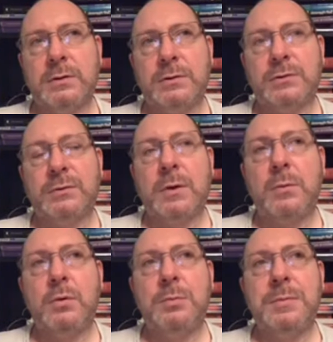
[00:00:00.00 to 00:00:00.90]
so I
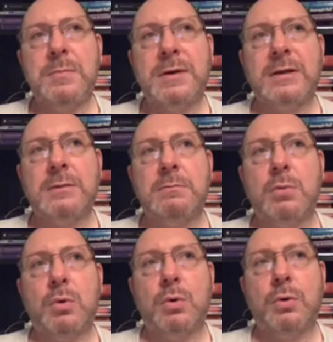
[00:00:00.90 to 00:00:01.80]
will be making
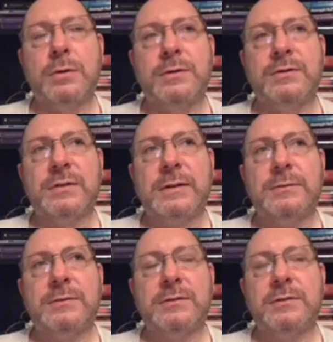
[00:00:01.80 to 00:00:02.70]
more sleep
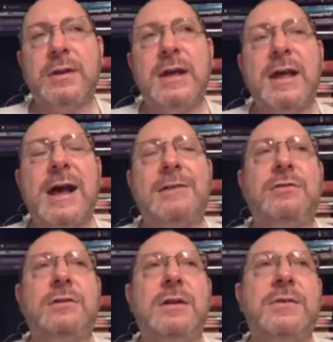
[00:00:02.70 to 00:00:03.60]
sessions.
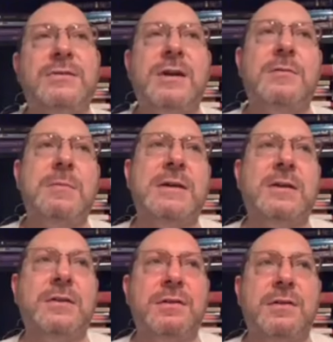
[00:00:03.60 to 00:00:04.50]
Actually, I say I've made
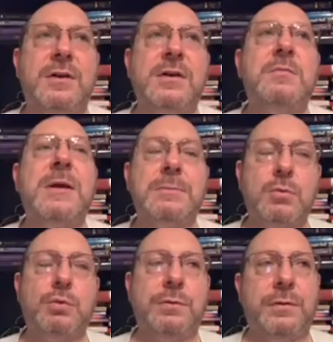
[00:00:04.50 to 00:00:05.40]
under thirty. I've made
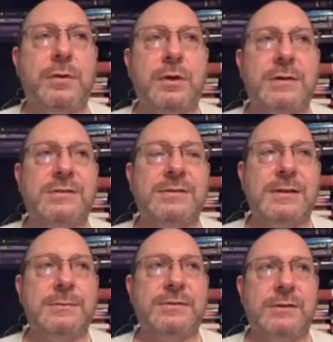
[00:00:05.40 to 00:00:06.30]
more than thirty
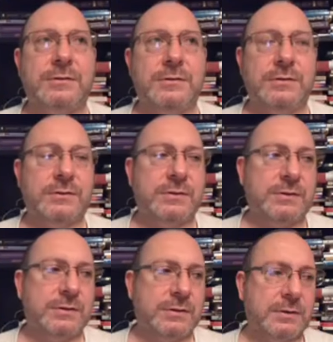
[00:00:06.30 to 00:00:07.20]
sleep sessions because I
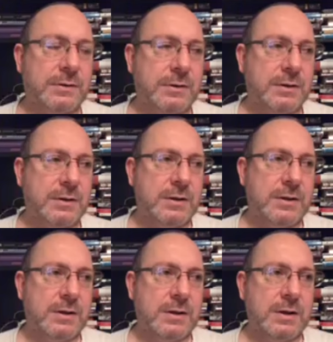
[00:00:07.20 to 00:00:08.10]
did a...
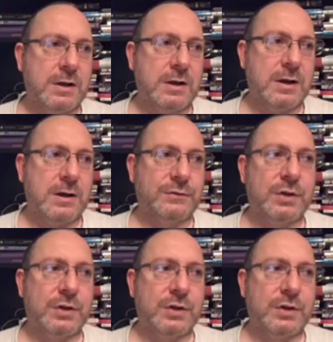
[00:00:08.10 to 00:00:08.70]
I've